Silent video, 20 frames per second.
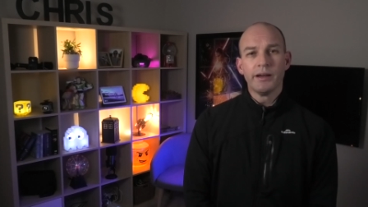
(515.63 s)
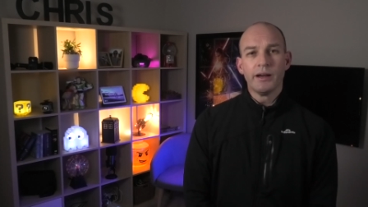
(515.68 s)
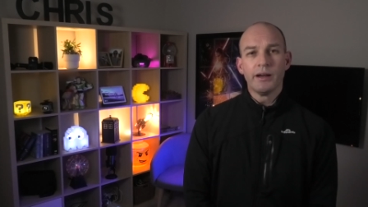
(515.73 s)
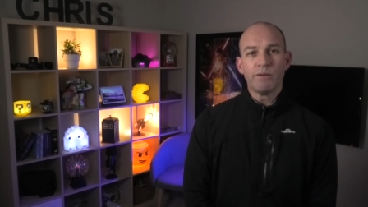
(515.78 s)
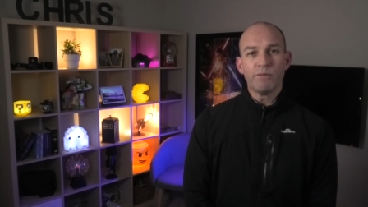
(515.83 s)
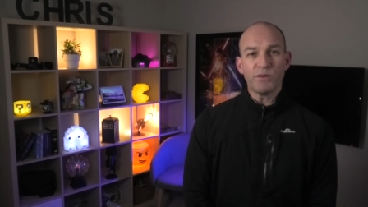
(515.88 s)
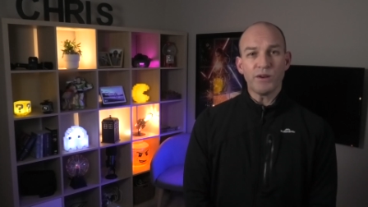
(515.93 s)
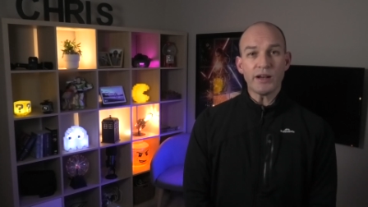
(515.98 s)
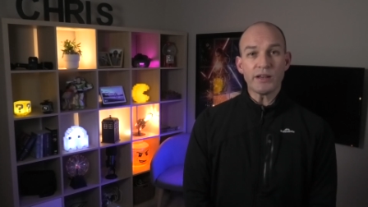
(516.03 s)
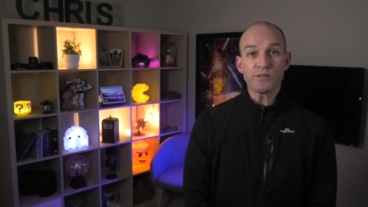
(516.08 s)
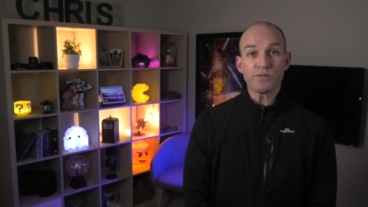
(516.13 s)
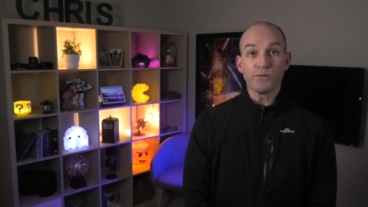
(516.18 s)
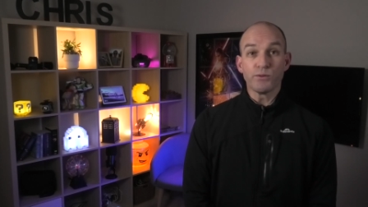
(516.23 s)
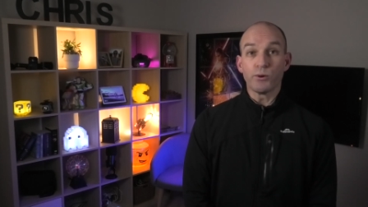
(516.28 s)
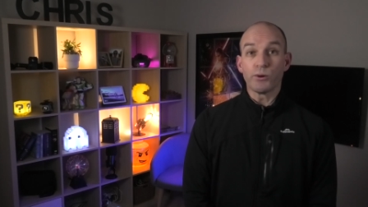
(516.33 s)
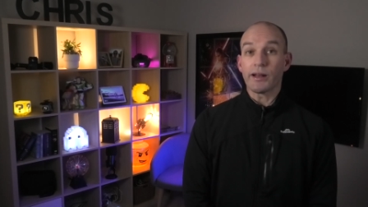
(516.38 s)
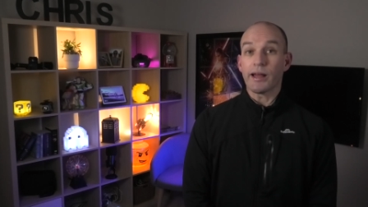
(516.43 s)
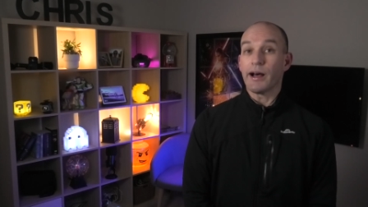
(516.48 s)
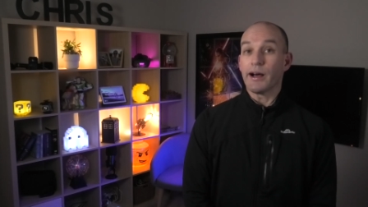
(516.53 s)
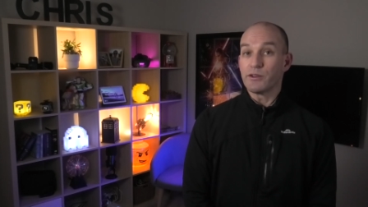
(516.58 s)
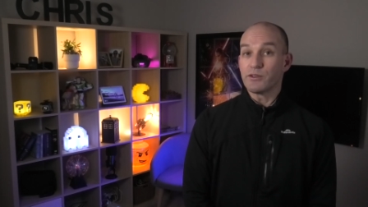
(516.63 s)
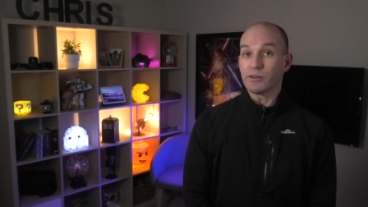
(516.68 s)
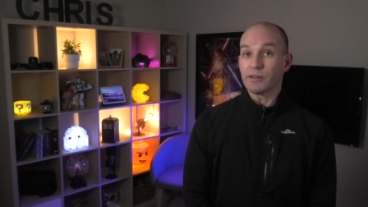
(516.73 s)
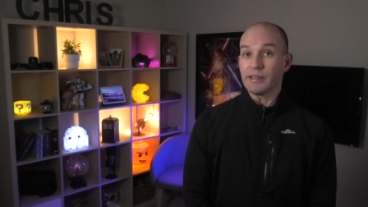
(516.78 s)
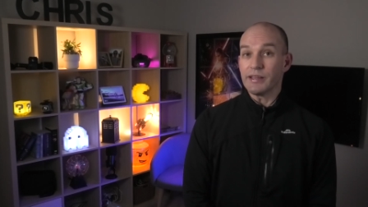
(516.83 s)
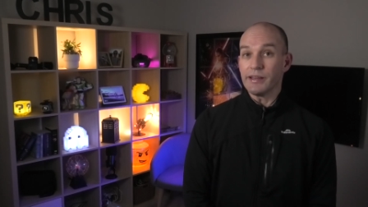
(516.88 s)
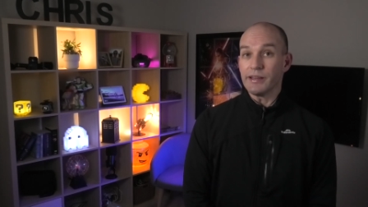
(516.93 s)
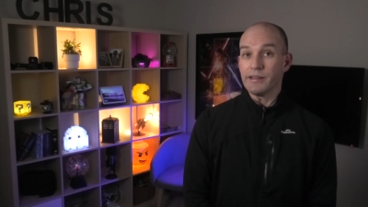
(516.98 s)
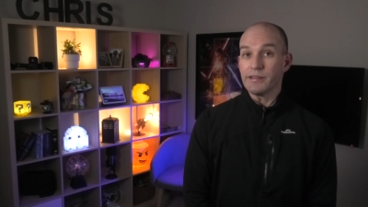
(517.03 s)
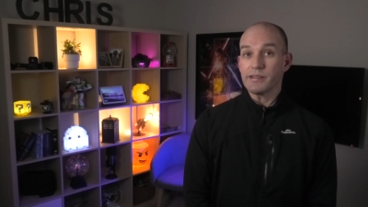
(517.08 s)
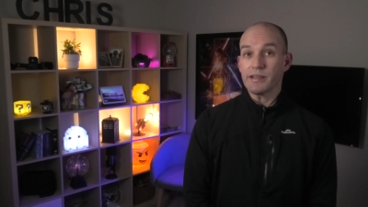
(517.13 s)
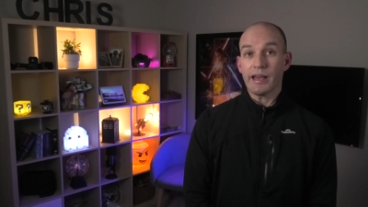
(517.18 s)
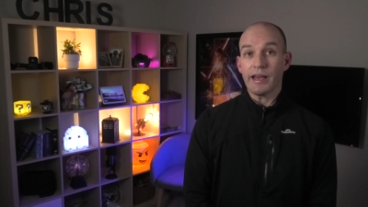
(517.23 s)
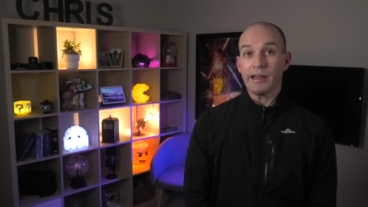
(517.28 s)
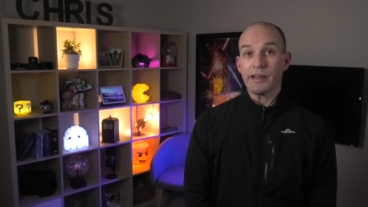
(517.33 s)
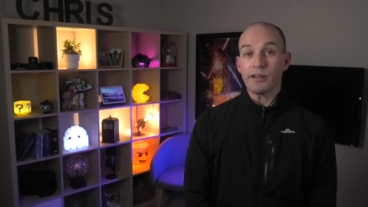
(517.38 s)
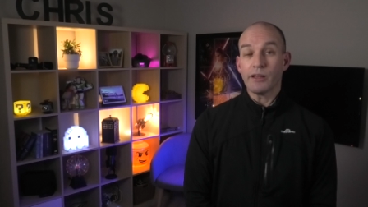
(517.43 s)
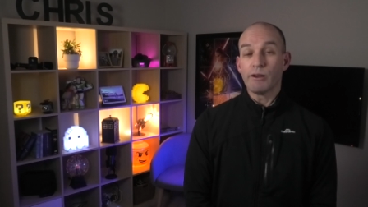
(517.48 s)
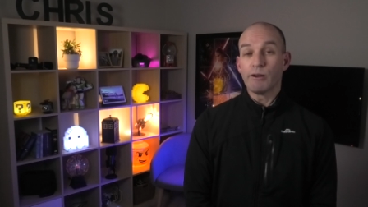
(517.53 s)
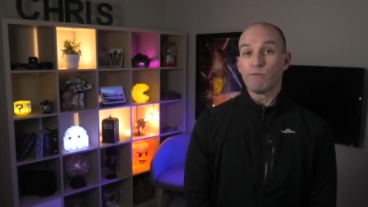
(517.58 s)
Fast forward 100 years
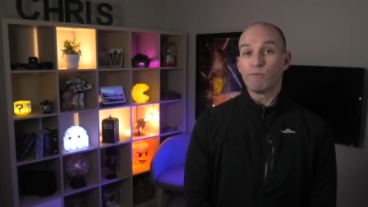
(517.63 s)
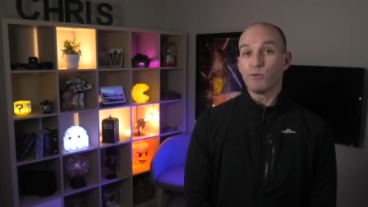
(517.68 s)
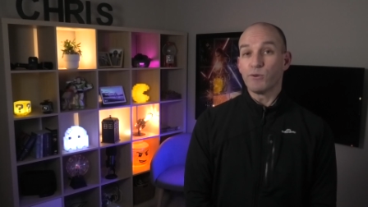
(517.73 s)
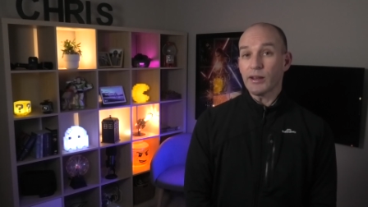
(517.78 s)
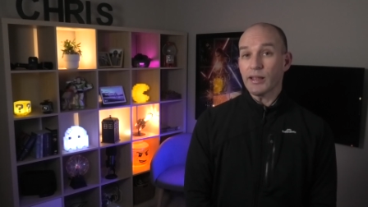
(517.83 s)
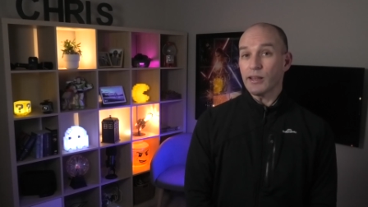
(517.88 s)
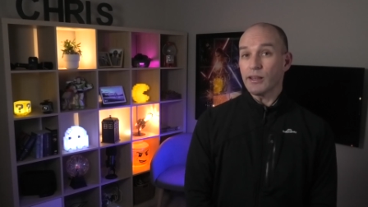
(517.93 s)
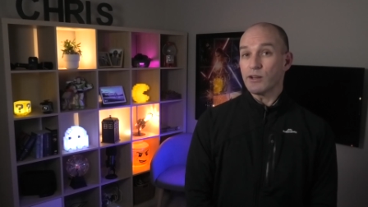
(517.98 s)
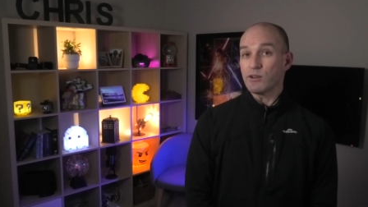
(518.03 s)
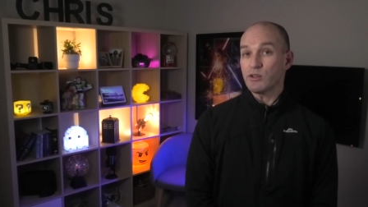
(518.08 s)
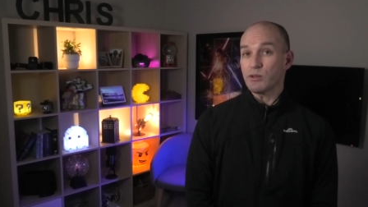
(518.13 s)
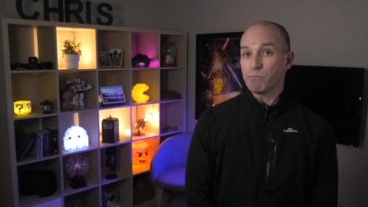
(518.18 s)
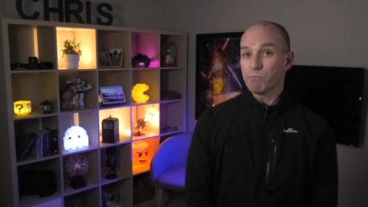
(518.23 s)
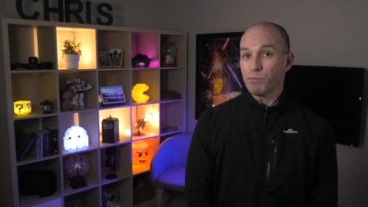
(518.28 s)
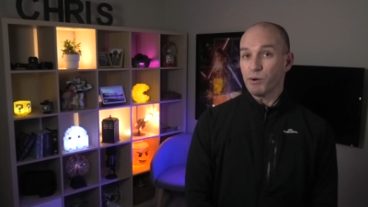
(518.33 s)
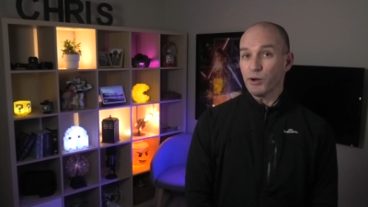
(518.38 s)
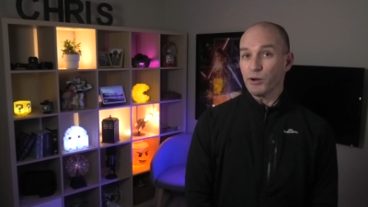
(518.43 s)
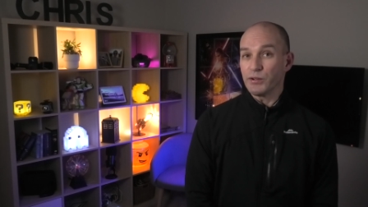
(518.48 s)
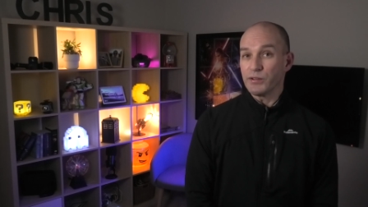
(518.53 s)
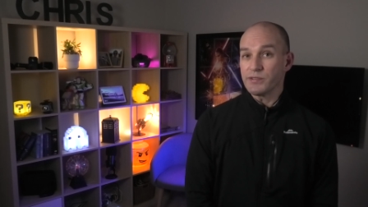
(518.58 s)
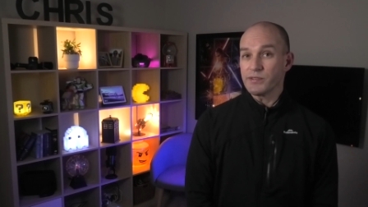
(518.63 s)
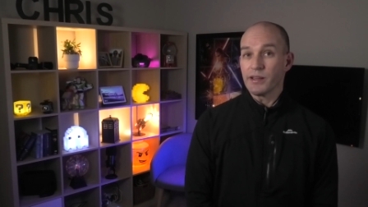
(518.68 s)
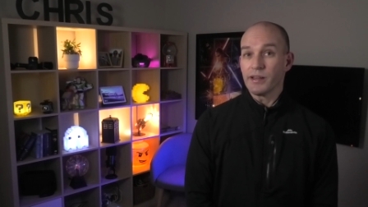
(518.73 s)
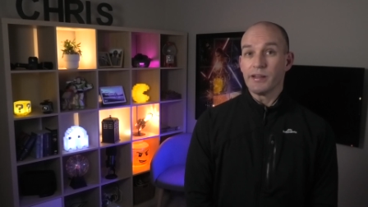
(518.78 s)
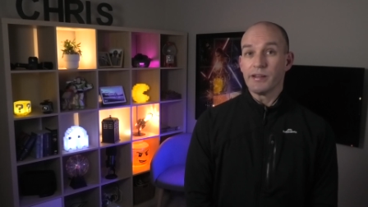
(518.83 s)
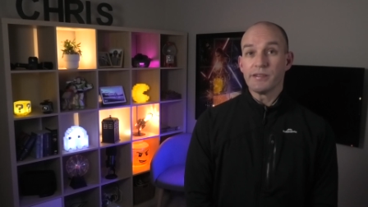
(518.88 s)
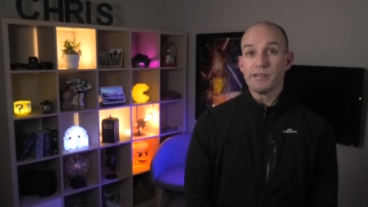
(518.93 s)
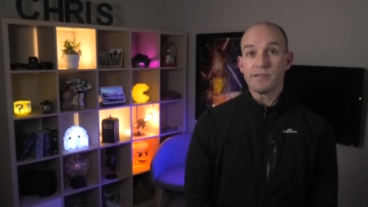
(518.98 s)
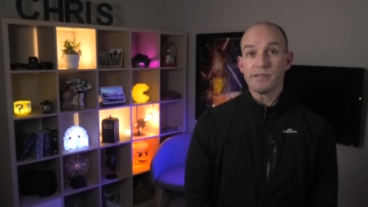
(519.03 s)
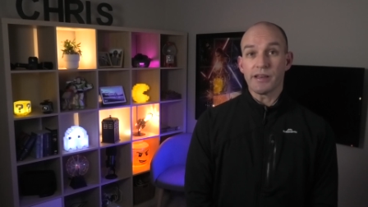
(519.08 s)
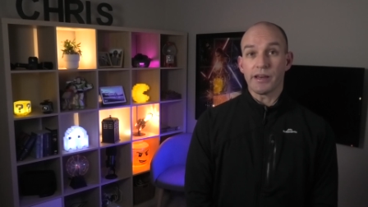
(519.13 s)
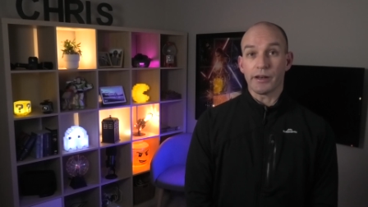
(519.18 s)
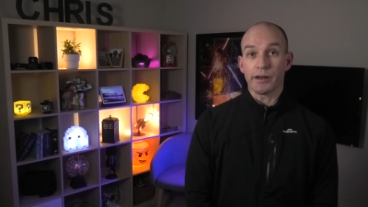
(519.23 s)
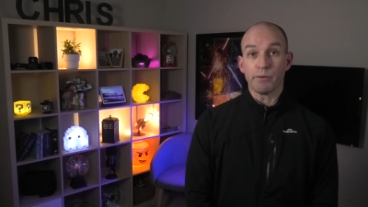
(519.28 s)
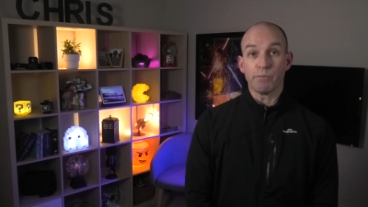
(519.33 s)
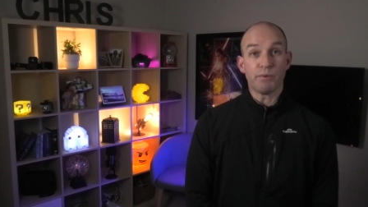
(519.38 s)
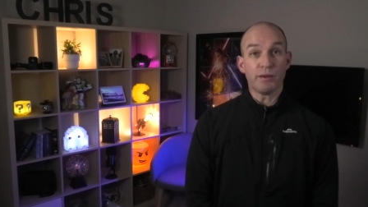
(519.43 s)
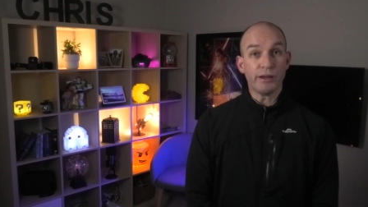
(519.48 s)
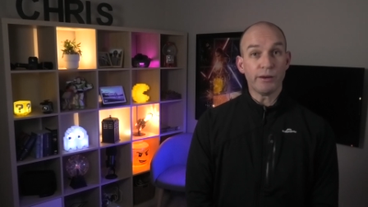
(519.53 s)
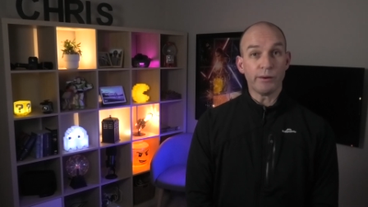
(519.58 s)
and 40 electric boats started
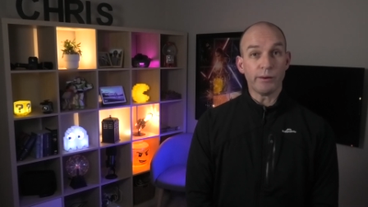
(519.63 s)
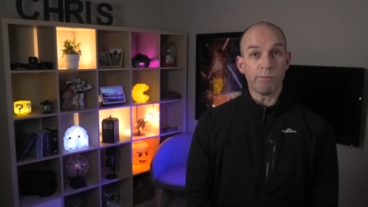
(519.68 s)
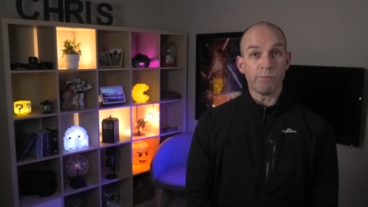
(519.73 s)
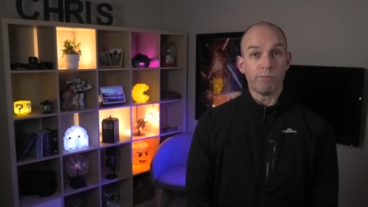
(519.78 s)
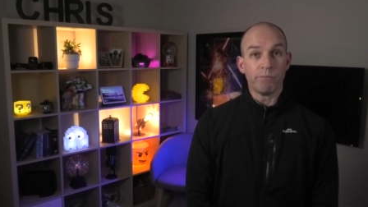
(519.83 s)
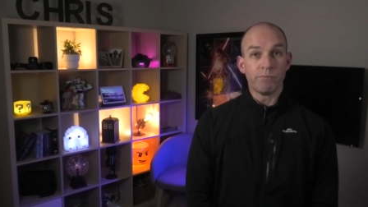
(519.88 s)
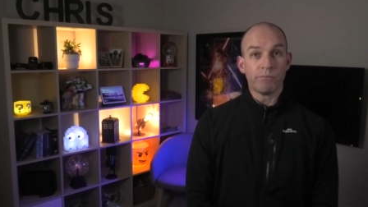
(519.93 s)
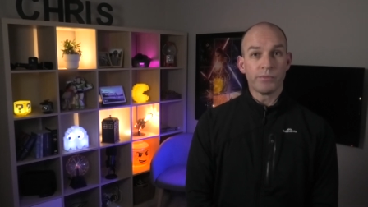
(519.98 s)
appearing.